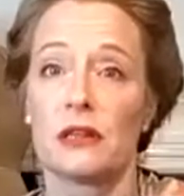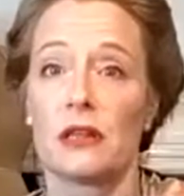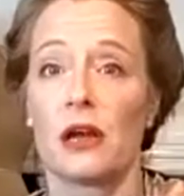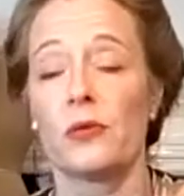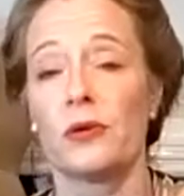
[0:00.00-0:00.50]

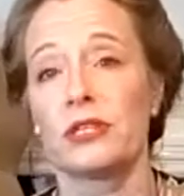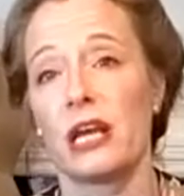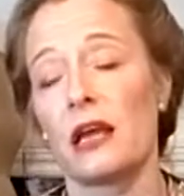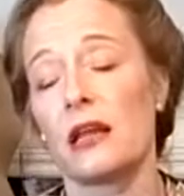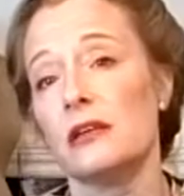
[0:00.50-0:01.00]
there were
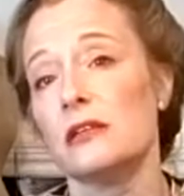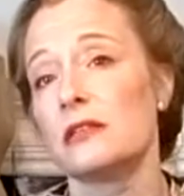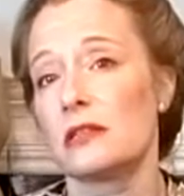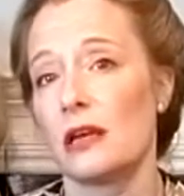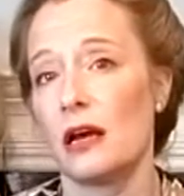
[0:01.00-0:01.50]

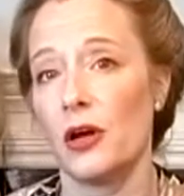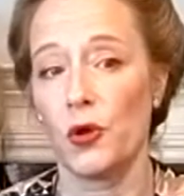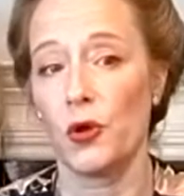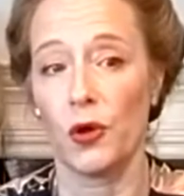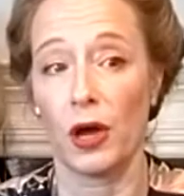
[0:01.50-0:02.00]
tailors
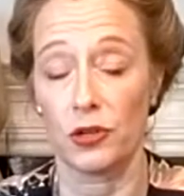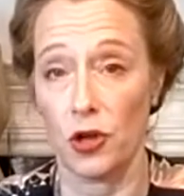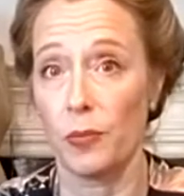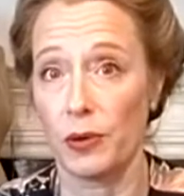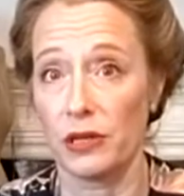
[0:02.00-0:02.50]
and
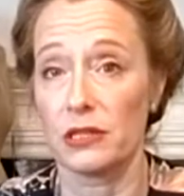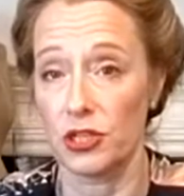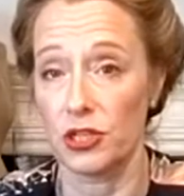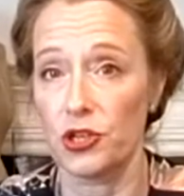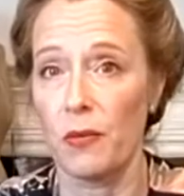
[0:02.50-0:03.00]
cobblers and
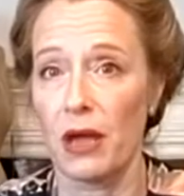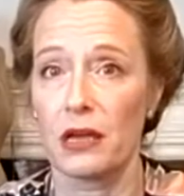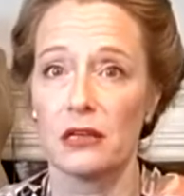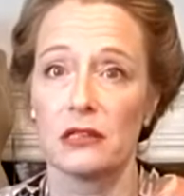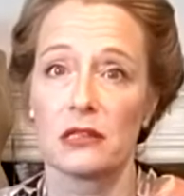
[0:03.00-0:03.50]

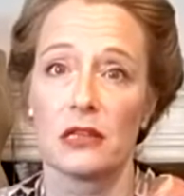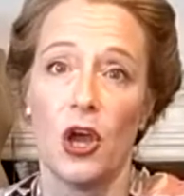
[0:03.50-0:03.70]
shoemakers